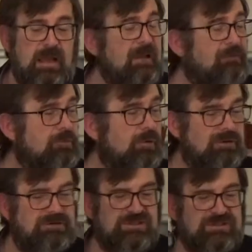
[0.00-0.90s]
As we'll
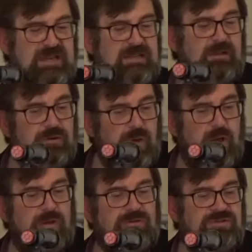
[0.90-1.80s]
go on to see, the
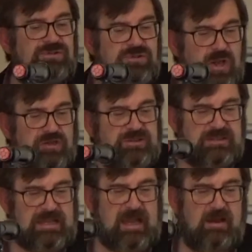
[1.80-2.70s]
law does not
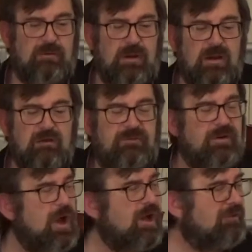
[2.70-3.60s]
allow
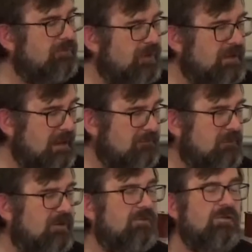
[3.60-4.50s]
for God's
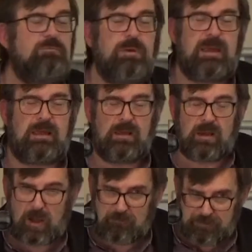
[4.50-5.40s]
forgiveness to be
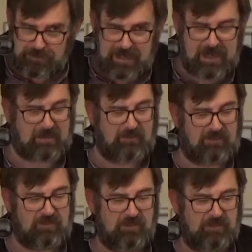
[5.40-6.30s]
complete.
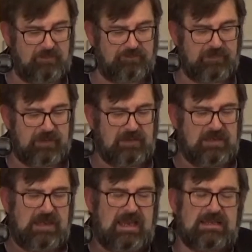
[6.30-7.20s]

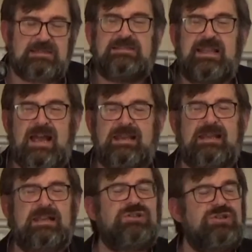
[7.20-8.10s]
Instead,
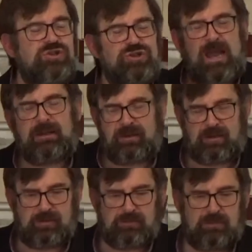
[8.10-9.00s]
it's a
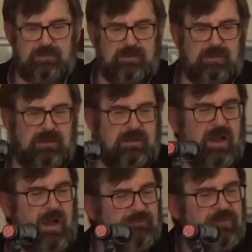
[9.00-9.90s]
shadow
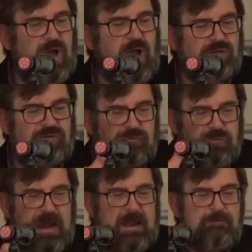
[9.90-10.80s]
of God's
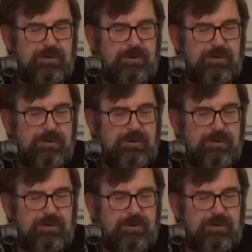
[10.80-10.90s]
great